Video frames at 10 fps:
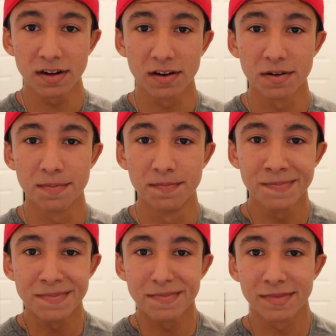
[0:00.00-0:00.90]
um
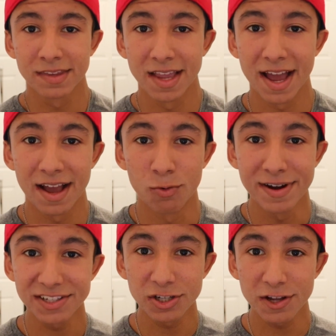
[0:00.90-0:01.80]

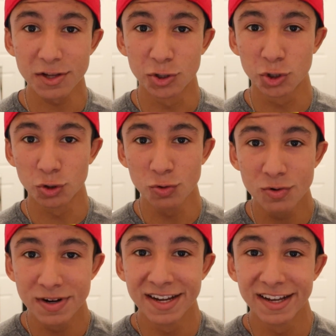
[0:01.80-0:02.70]
when I saw this
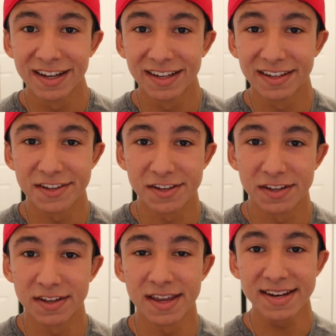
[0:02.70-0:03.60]
suit
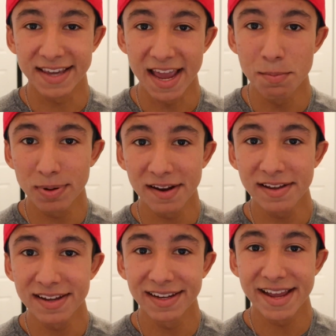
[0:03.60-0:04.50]
in
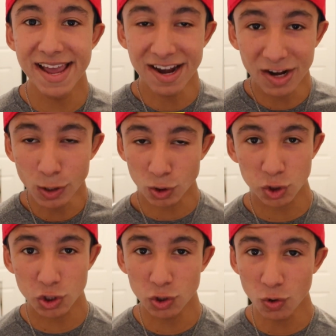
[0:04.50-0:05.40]
gameplay, it looks
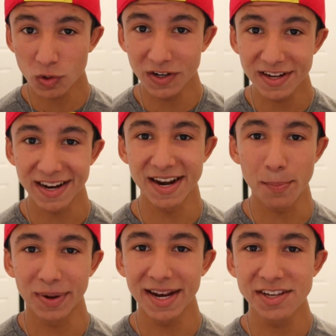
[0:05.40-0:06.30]
so good and
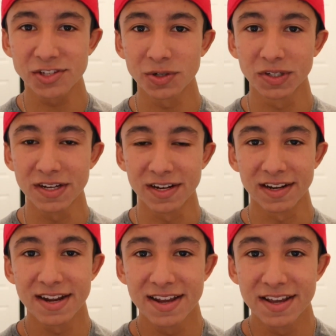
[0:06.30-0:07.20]
it plays so good.